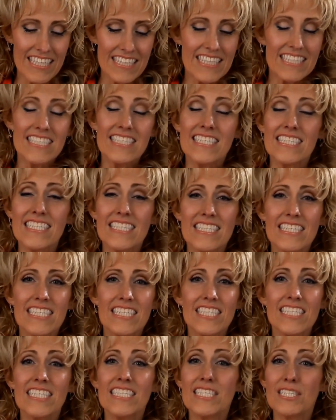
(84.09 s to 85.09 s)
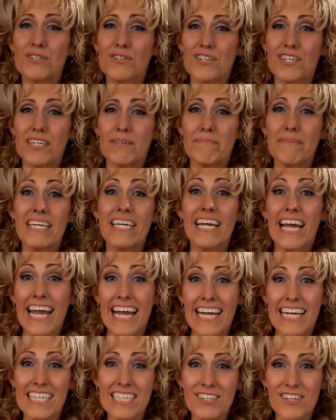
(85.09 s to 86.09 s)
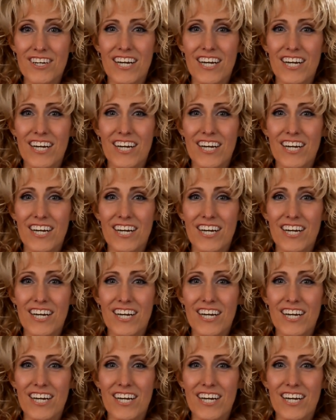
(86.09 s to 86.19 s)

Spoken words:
This delicious, creamy, and